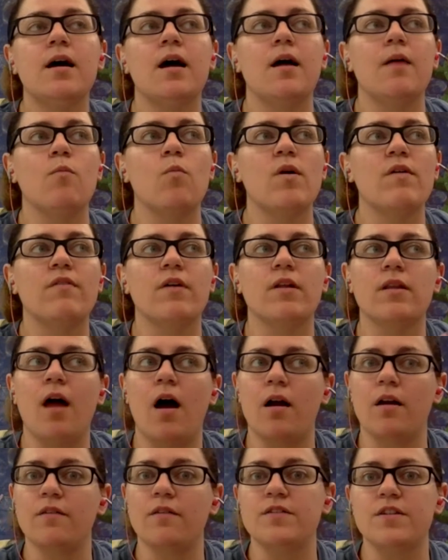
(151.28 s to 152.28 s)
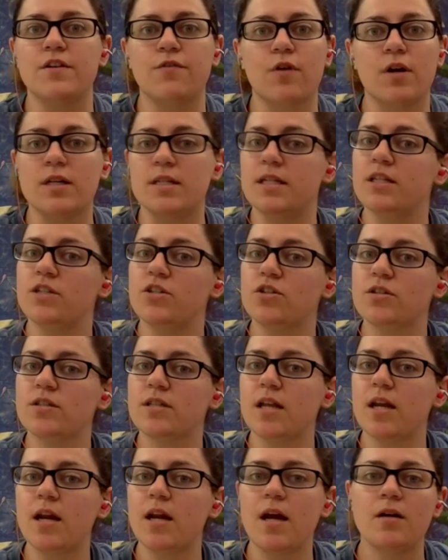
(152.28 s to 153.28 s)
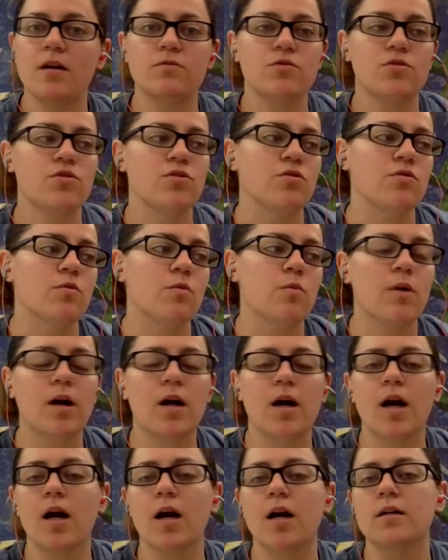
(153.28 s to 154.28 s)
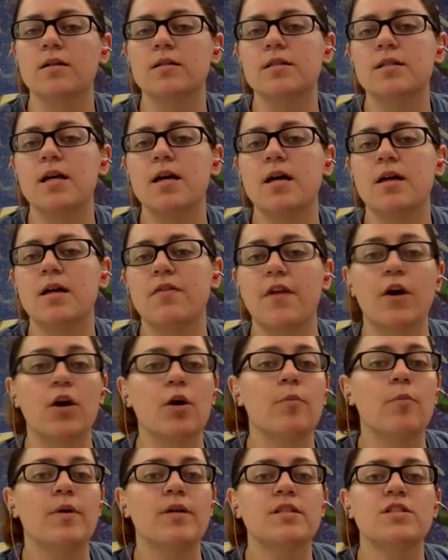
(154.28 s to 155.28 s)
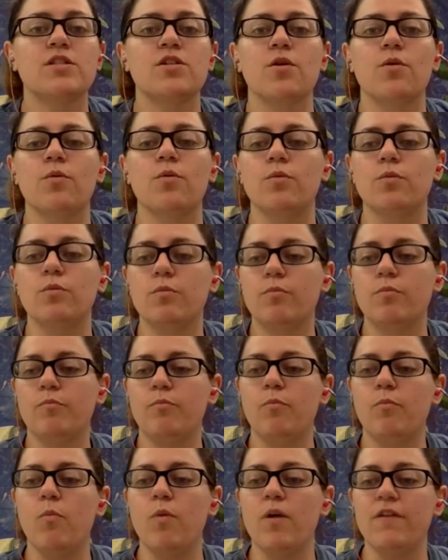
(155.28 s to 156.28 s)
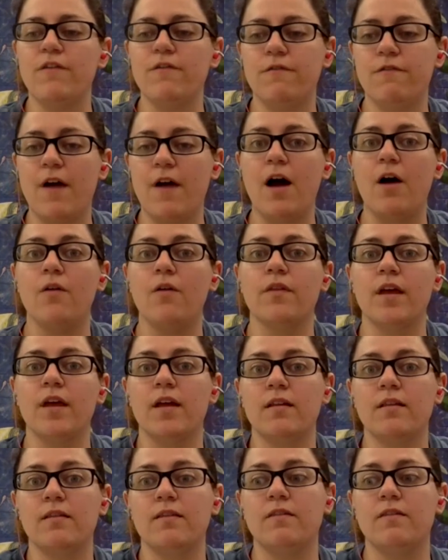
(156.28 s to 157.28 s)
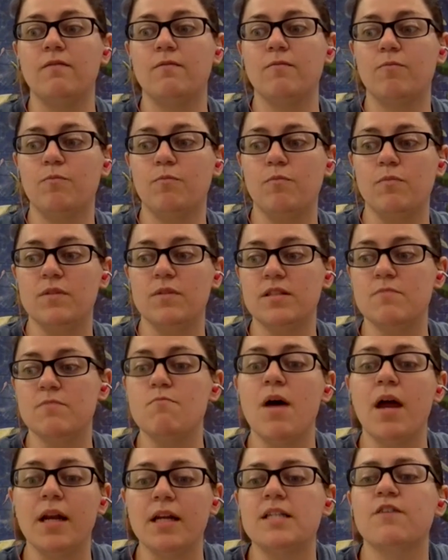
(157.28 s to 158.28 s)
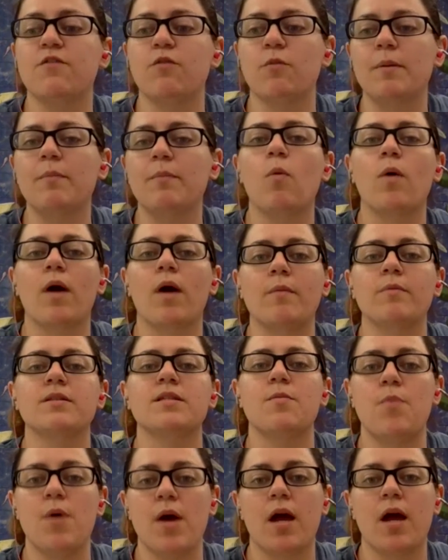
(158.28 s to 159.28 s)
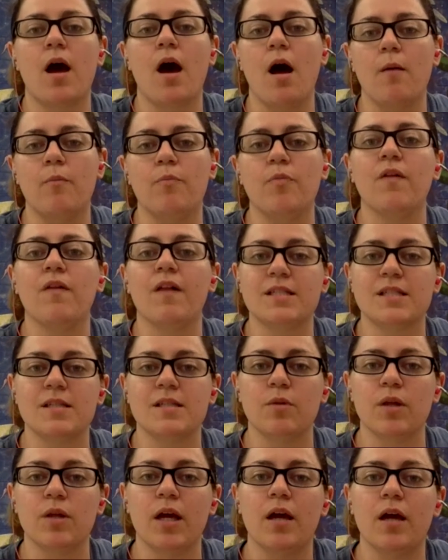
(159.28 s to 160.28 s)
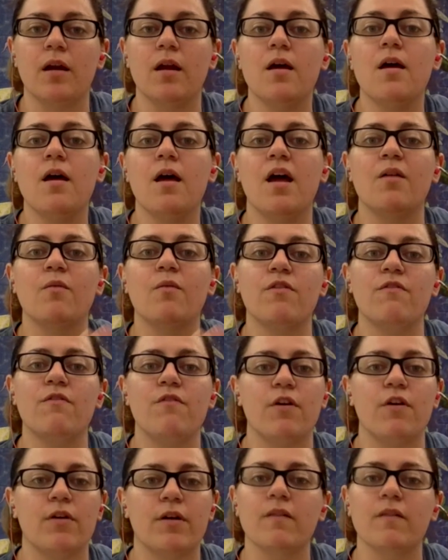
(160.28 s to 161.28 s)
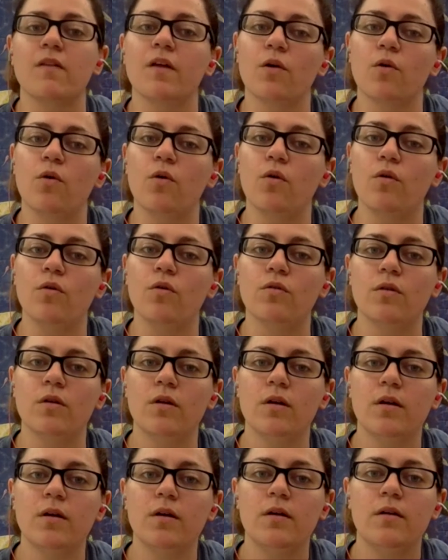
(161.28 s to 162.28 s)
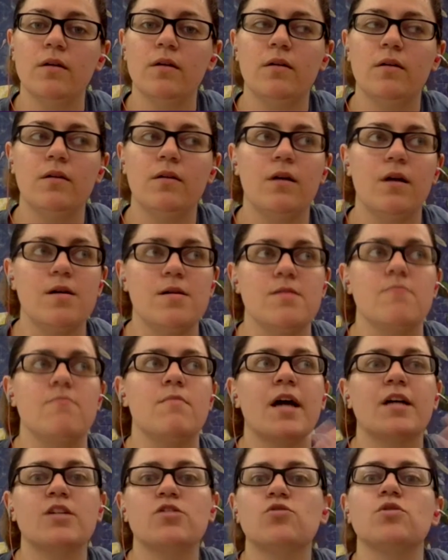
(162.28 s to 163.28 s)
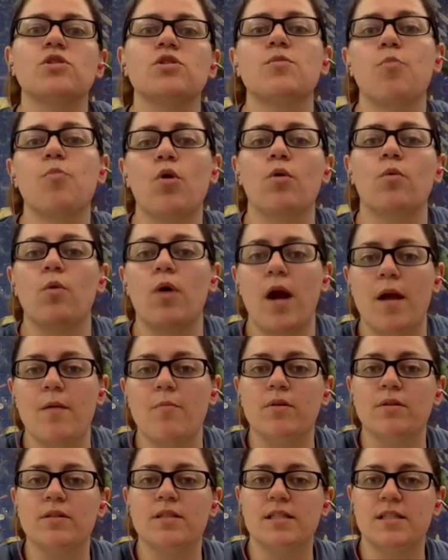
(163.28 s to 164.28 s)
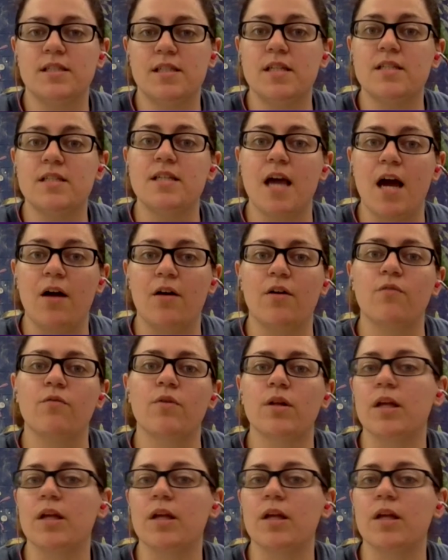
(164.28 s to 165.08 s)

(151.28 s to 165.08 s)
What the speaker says: We have a lot of different teachers in and out, student workers, therapists, so we found that many different people were able to pick up the lesson plan, and with very little extra support were able to sit down and really